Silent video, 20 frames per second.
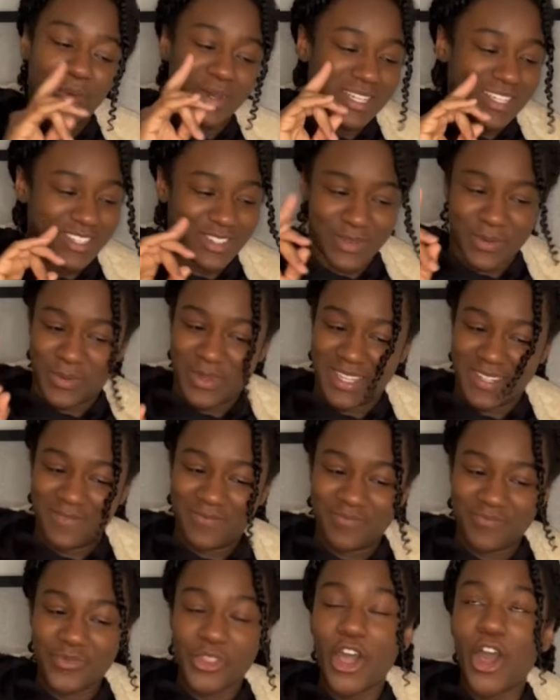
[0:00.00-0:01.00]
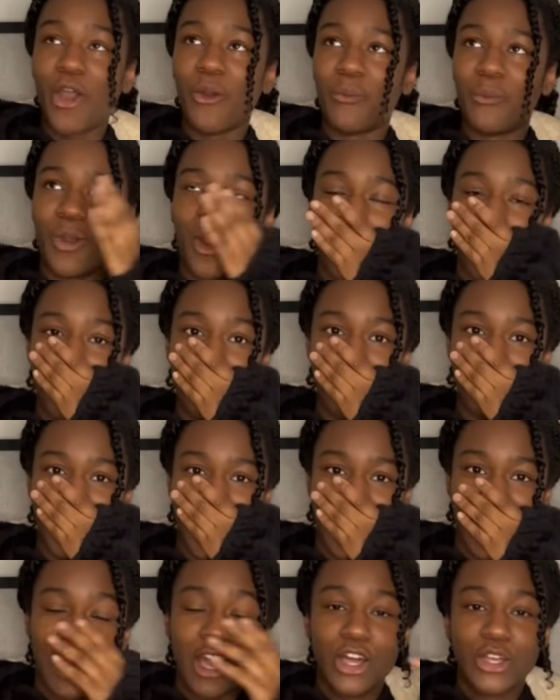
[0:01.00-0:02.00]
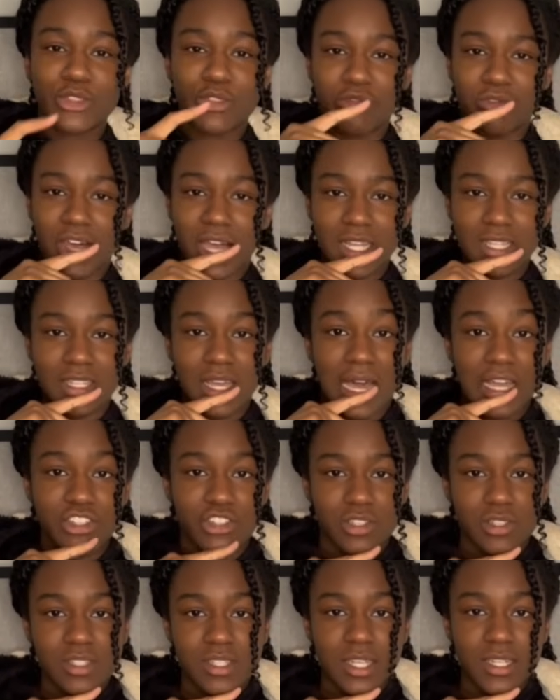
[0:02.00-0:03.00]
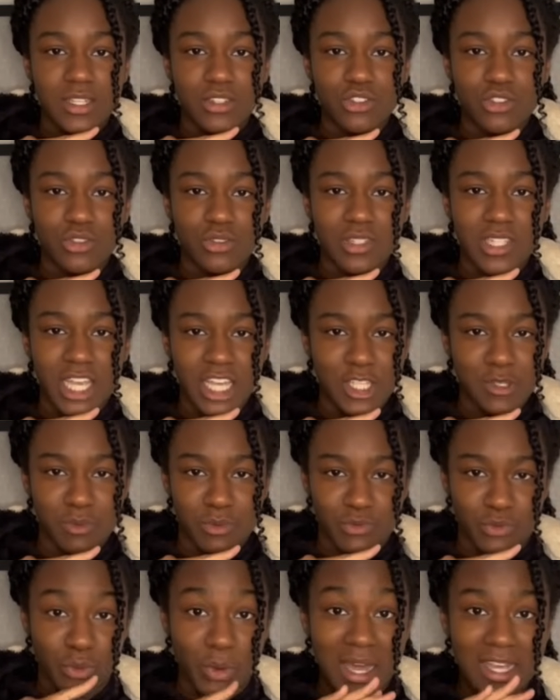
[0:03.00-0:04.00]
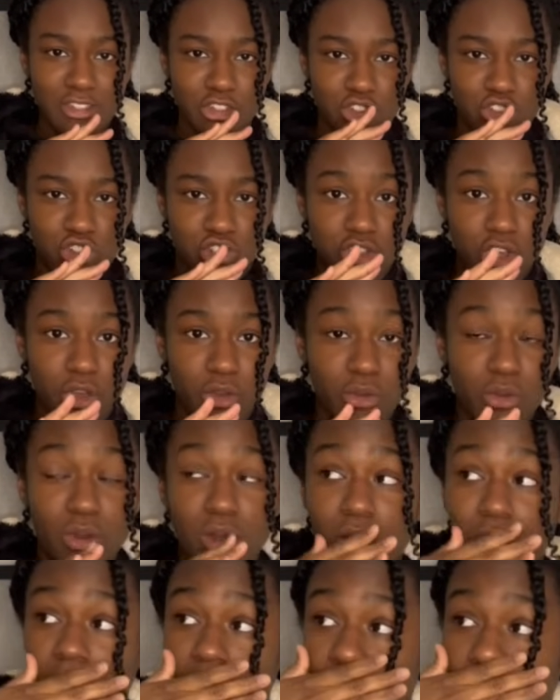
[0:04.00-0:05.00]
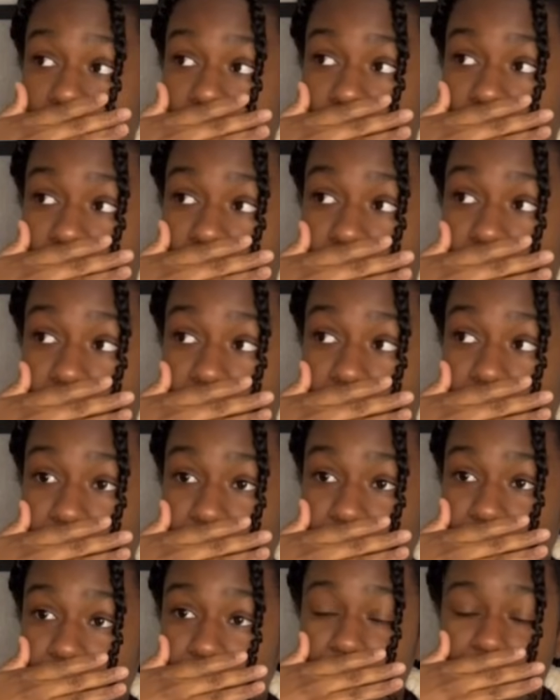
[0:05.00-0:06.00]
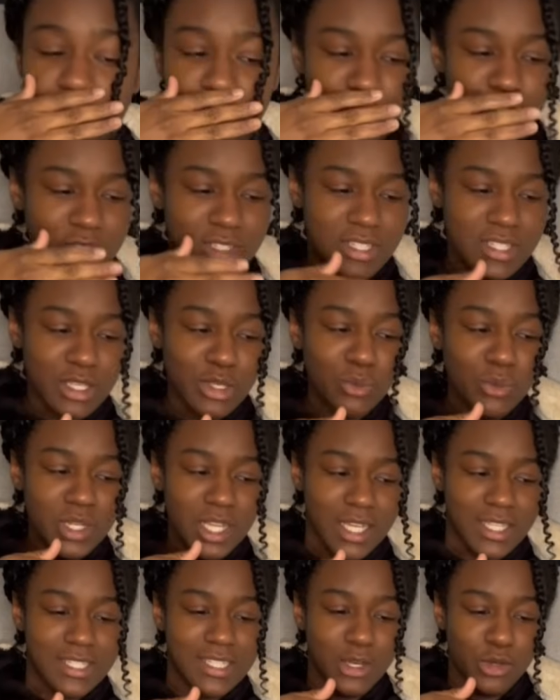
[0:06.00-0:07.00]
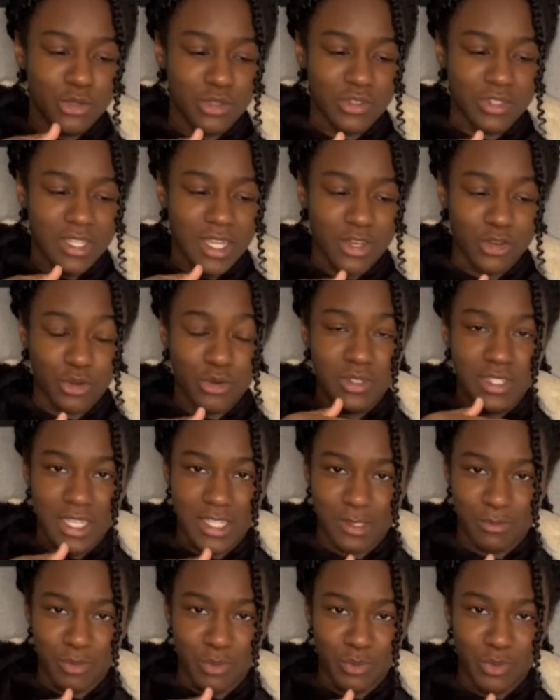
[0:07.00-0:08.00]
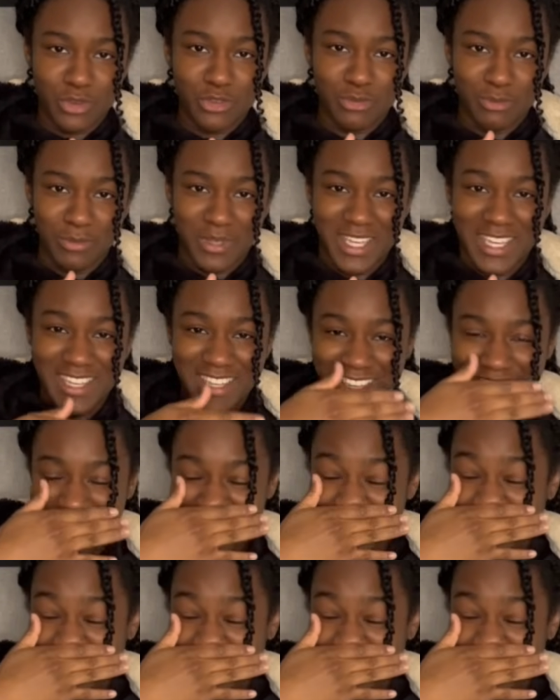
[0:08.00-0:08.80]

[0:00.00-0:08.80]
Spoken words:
win is a win. Oh my, the fact that I just said it 2 seconds before as a joke. Oh, you see when I tell you that God has been with me.